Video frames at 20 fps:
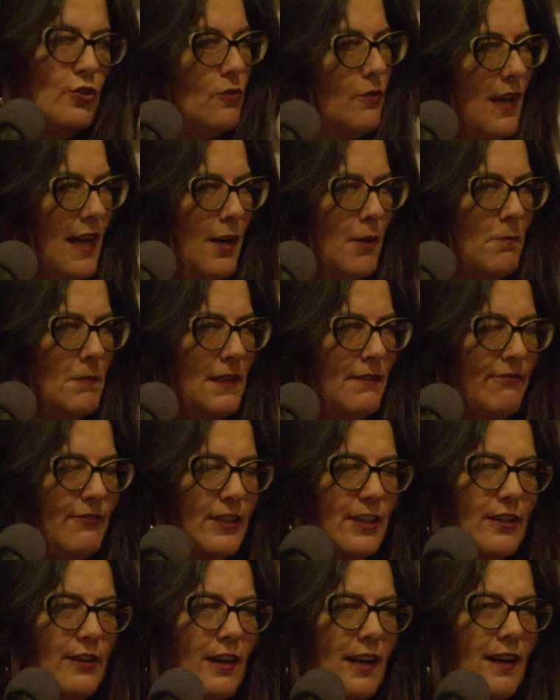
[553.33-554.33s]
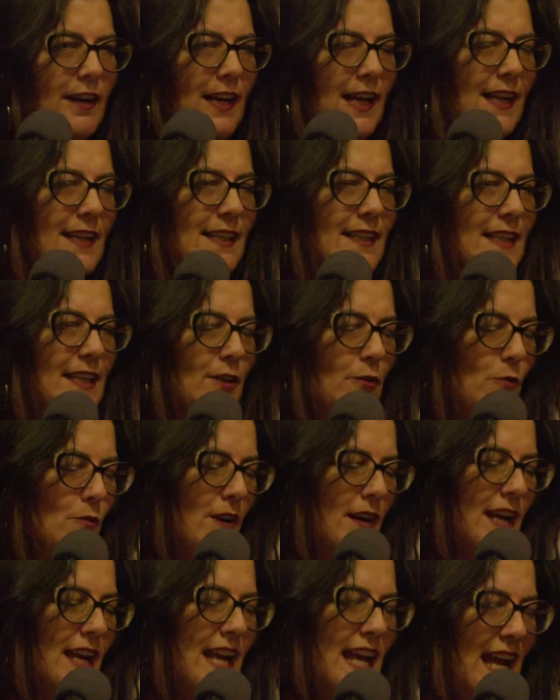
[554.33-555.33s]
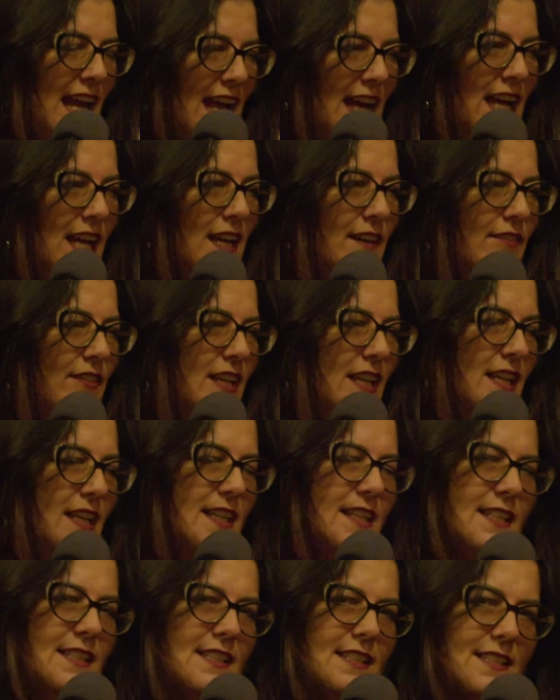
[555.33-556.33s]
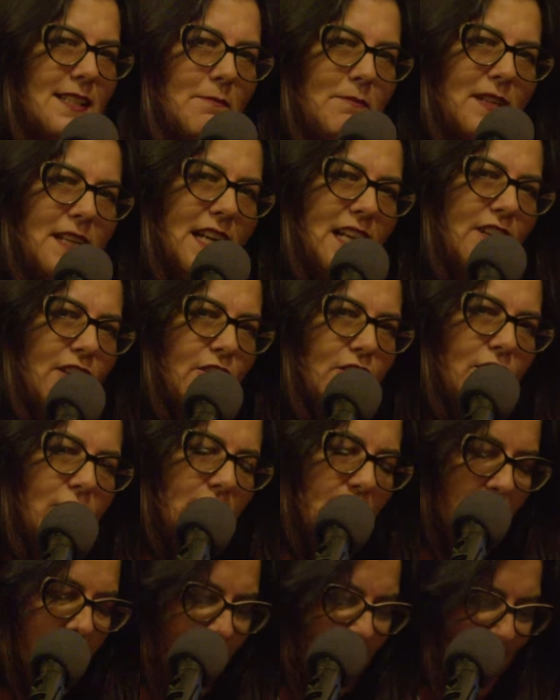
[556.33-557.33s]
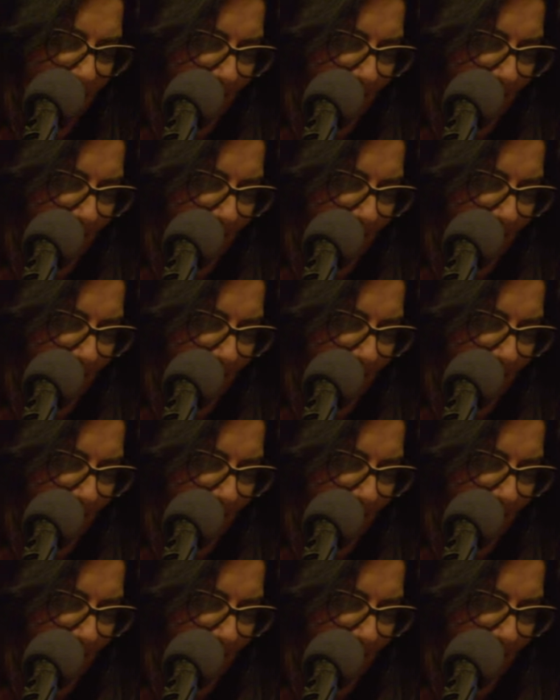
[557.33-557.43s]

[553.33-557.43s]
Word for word: you help me figure out how to get what I have into something I could cook?